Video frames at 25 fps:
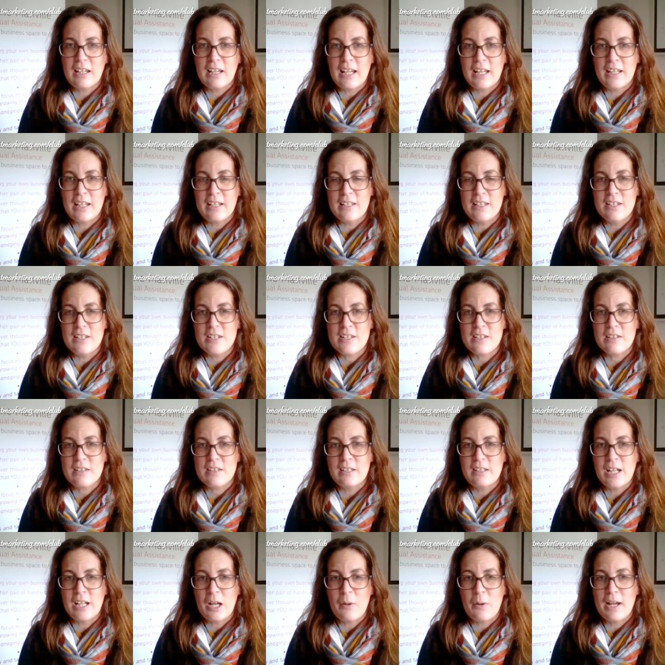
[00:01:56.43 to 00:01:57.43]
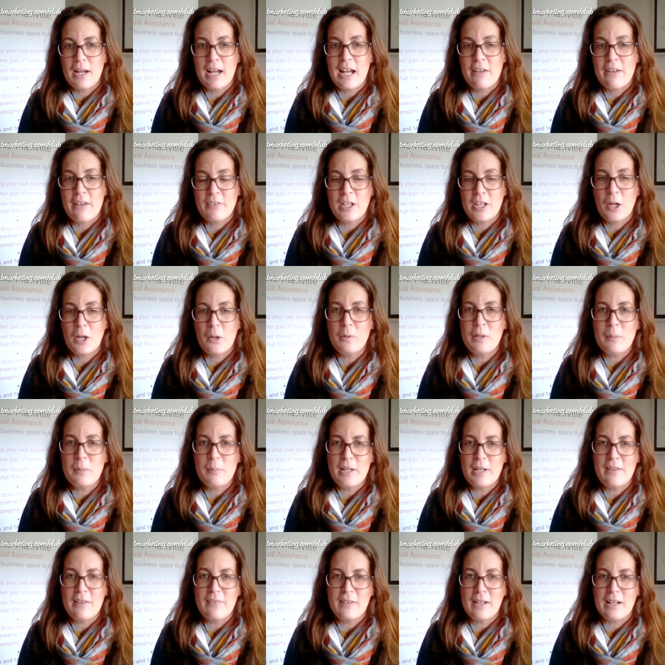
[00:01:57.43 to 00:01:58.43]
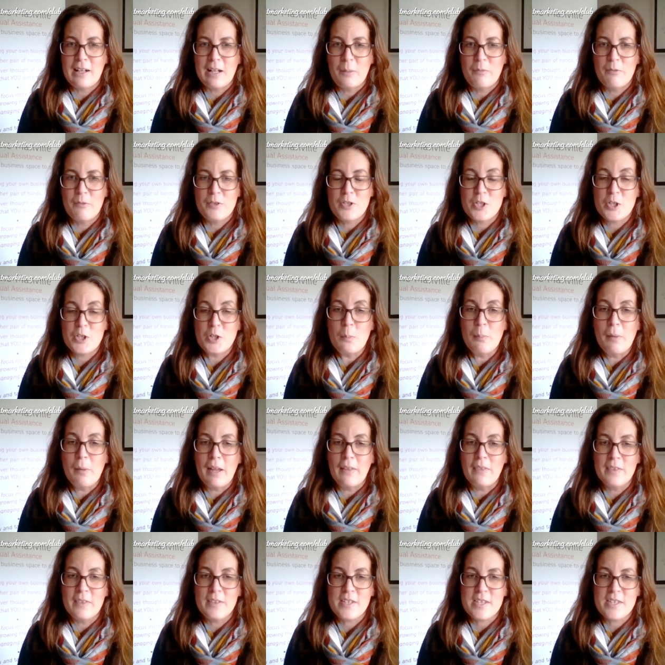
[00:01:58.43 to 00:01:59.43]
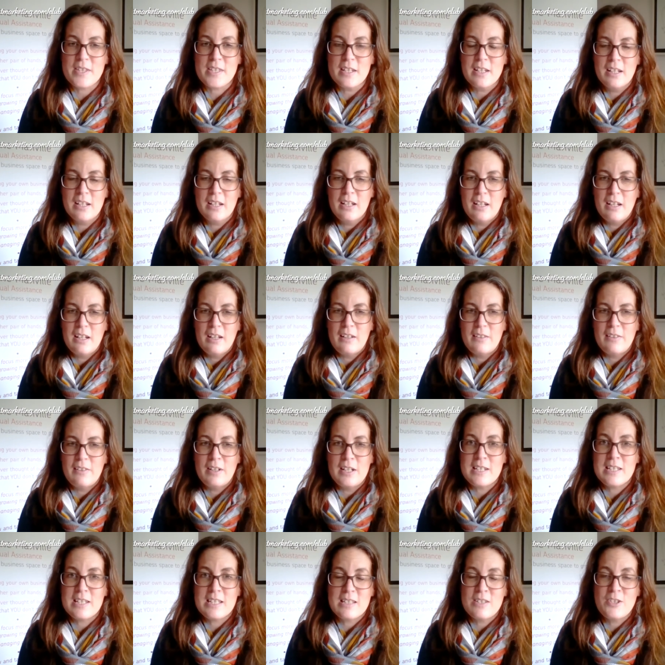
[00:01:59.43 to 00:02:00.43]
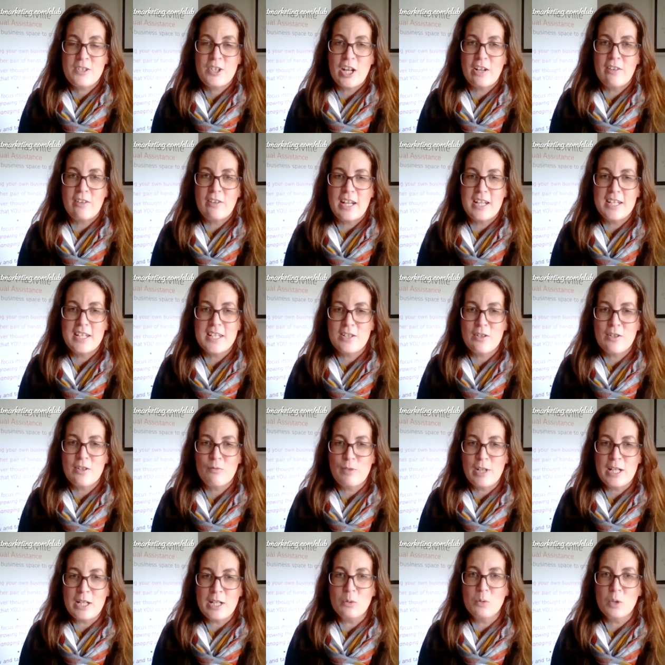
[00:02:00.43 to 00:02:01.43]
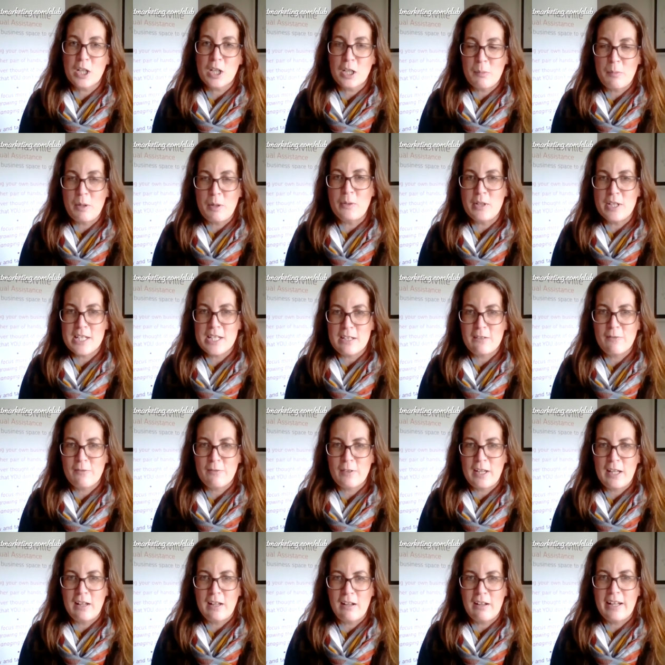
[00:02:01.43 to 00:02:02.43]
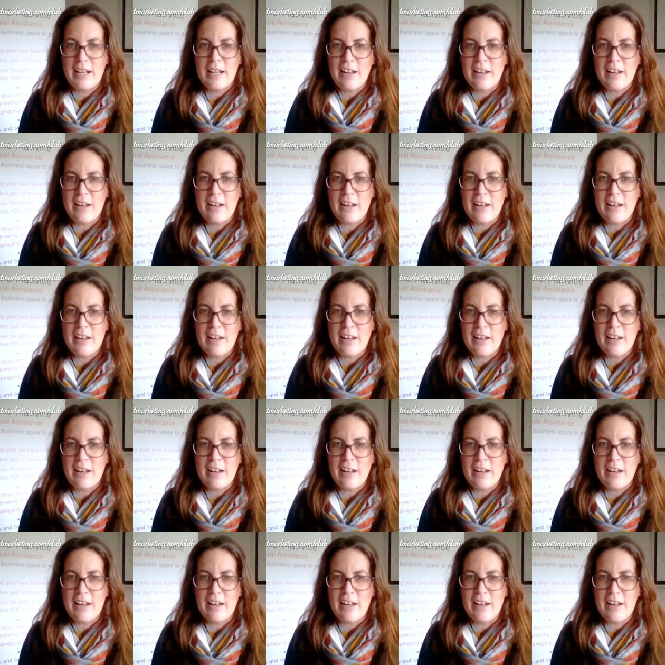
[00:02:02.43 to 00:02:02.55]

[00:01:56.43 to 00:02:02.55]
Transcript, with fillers: And, you know, having only been in the club for two months, it's generated a real community feel and